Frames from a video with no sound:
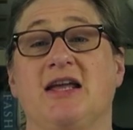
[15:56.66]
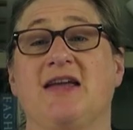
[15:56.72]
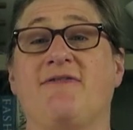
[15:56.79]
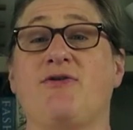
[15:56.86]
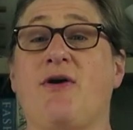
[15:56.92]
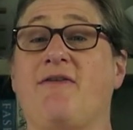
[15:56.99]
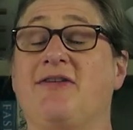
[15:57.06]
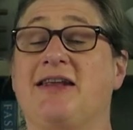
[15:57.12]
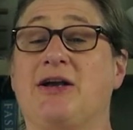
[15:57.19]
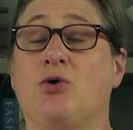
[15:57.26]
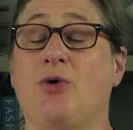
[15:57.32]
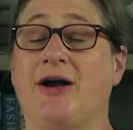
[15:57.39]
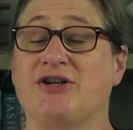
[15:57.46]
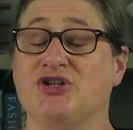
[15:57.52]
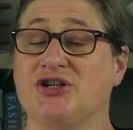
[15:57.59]
If you have any
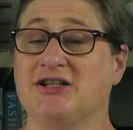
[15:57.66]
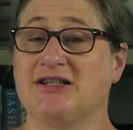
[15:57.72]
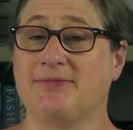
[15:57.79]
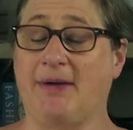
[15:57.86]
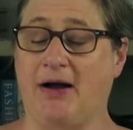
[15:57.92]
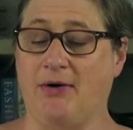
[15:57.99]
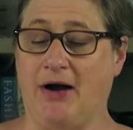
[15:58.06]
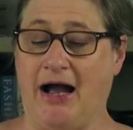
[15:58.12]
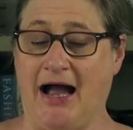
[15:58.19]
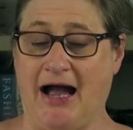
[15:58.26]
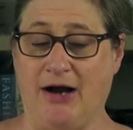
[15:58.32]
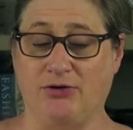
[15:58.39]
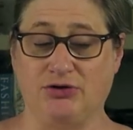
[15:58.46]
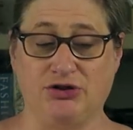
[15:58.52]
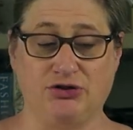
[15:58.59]
questions about
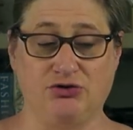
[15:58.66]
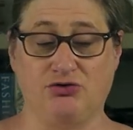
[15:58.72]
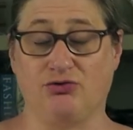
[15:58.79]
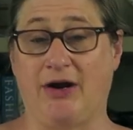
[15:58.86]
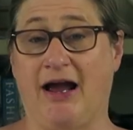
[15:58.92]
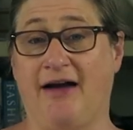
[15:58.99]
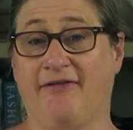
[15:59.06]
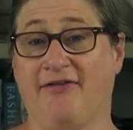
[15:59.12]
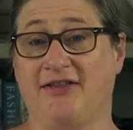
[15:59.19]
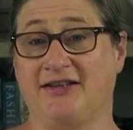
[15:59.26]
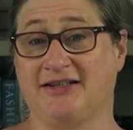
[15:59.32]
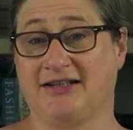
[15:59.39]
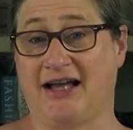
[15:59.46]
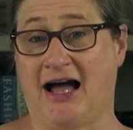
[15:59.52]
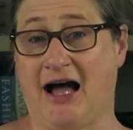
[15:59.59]
how to draft
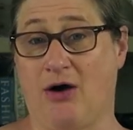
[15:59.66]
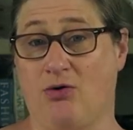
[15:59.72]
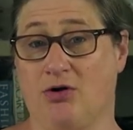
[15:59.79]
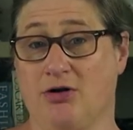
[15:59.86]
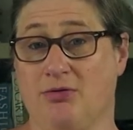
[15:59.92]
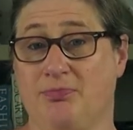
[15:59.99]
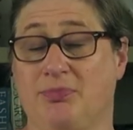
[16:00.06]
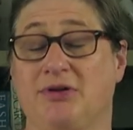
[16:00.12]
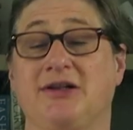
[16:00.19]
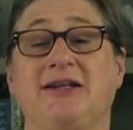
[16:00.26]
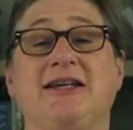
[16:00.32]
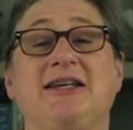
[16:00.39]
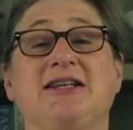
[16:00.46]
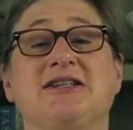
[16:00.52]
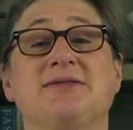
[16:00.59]
this cowl,
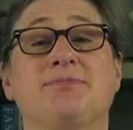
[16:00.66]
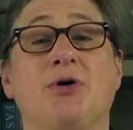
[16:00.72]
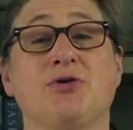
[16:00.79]
please